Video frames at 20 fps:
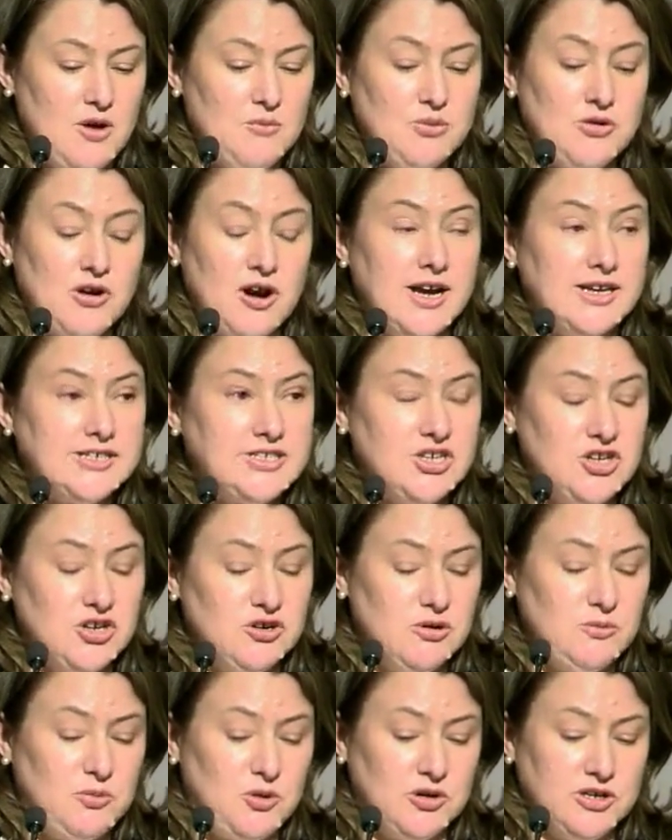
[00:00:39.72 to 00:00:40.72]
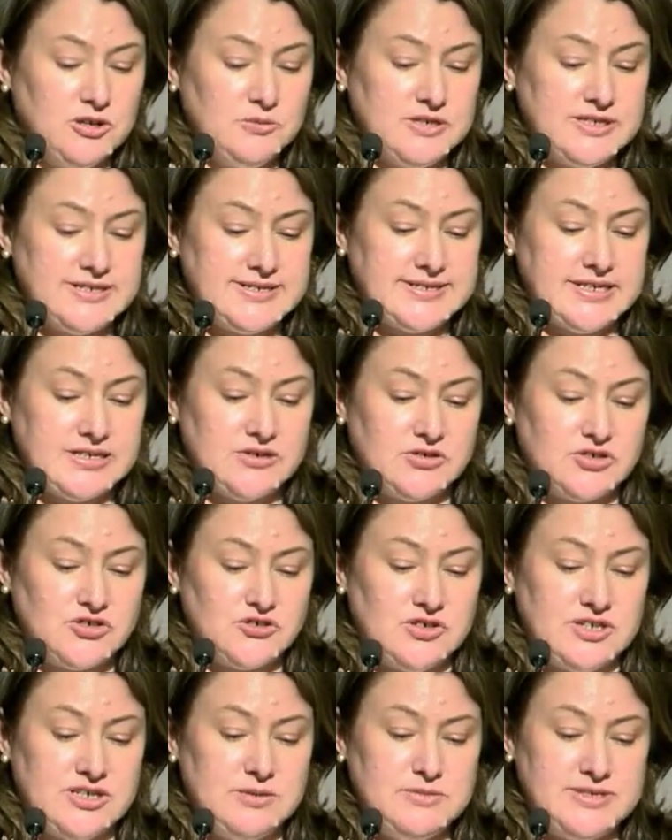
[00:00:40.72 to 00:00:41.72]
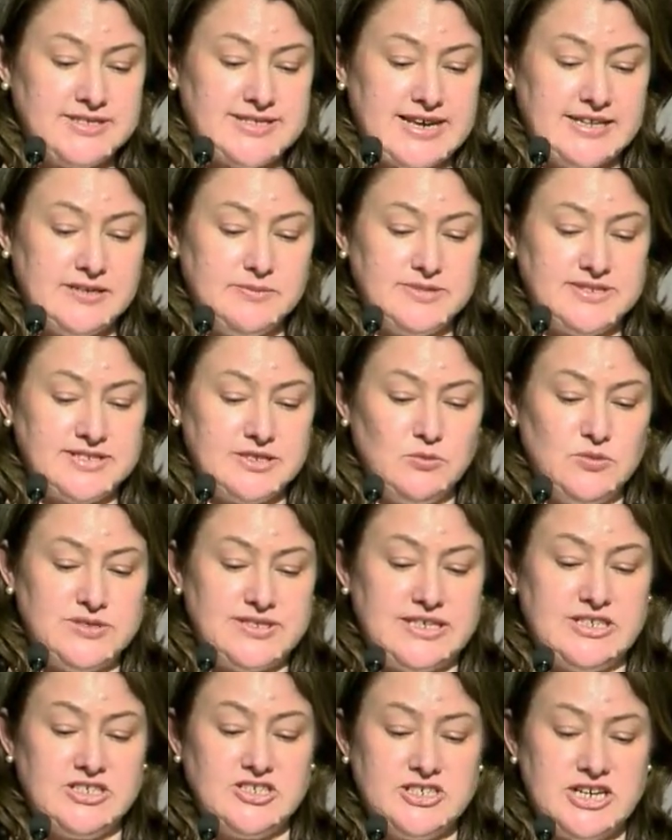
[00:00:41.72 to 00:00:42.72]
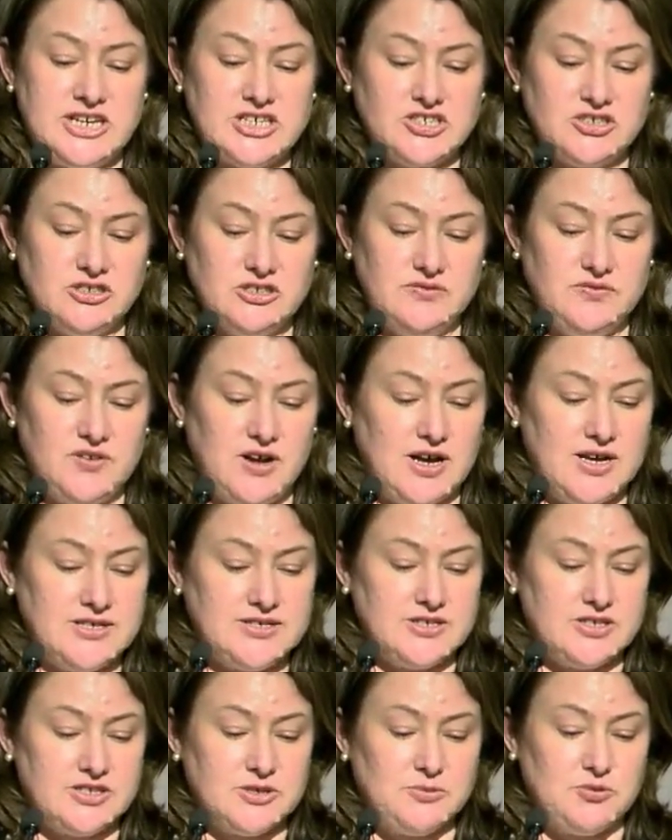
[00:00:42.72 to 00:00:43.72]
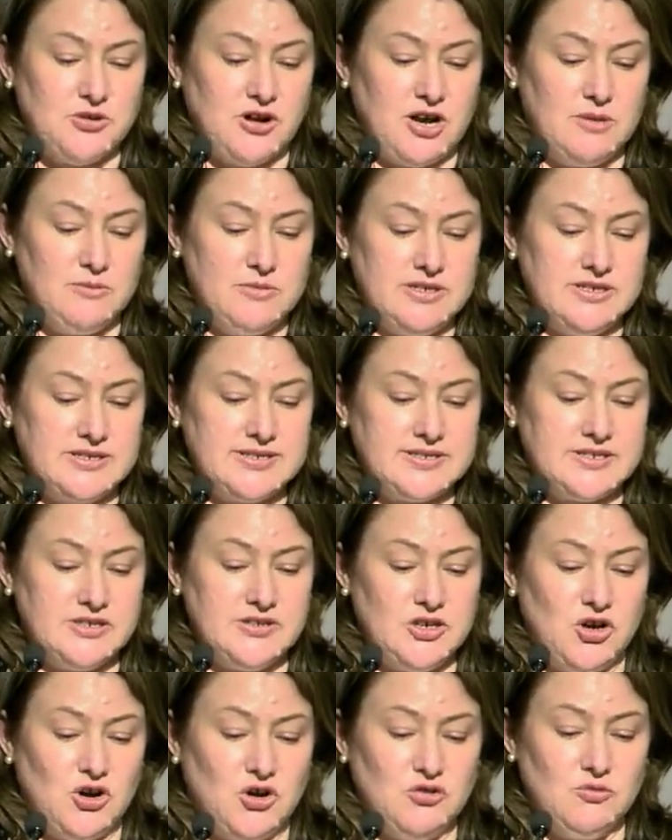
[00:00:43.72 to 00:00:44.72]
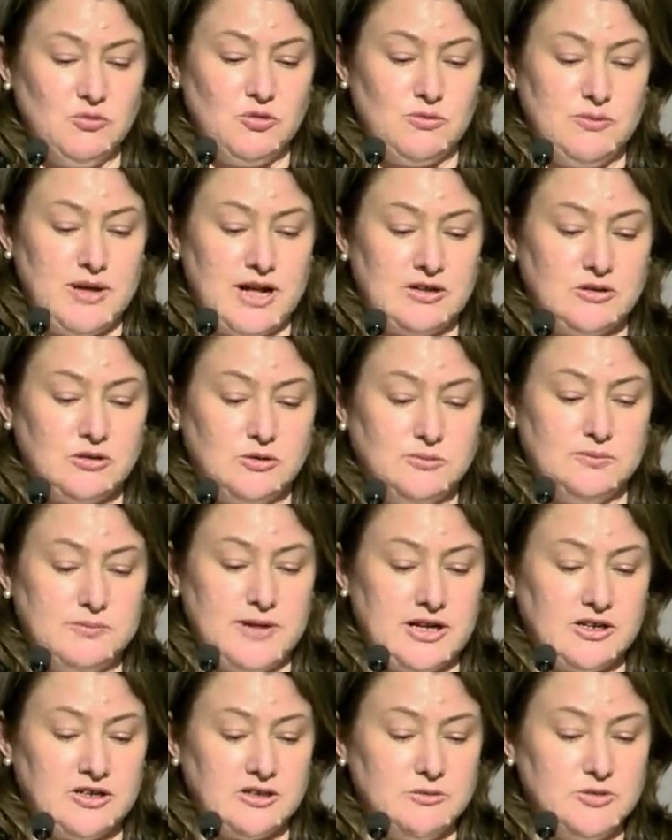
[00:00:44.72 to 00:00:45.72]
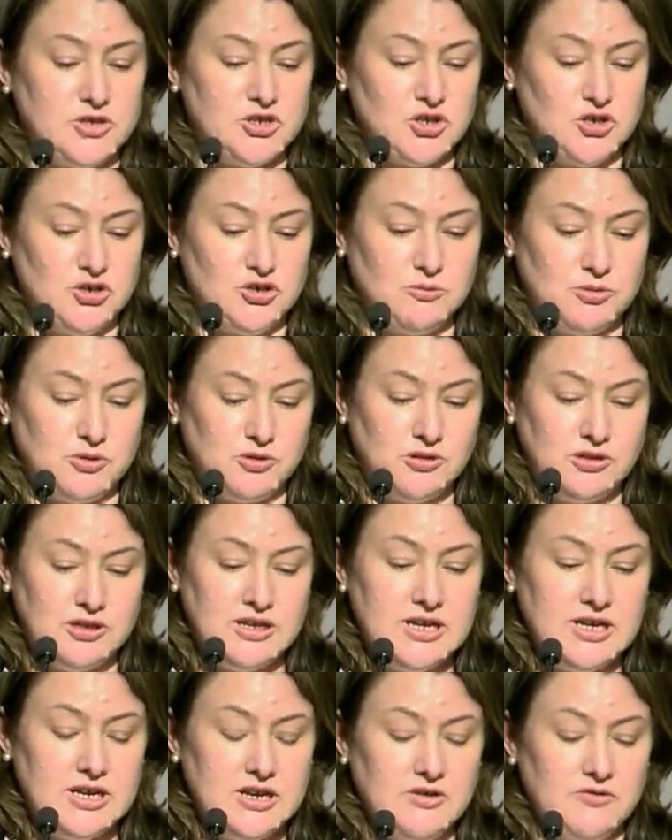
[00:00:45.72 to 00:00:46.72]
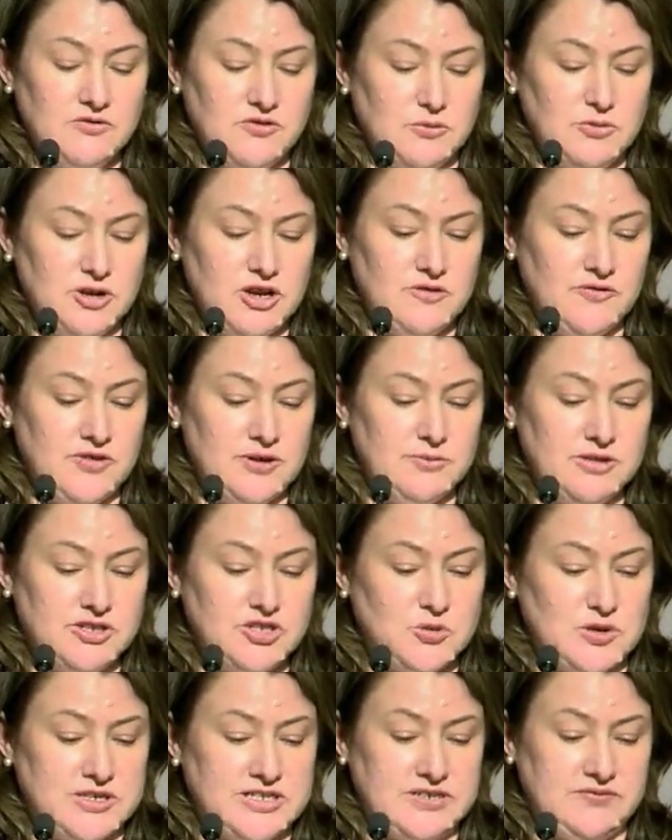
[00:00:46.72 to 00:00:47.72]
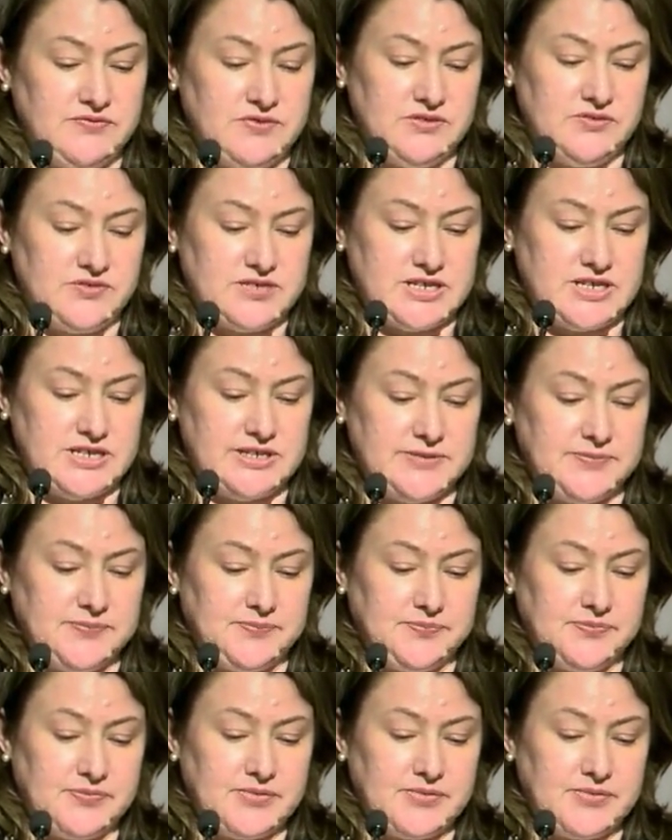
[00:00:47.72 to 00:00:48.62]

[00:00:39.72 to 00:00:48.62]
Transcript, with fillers: Prior to her appointment as Secretary, Ms Adamson was International Advisor to the Prime Minister, the Honourable Malcolm Turnbull, from November 2015.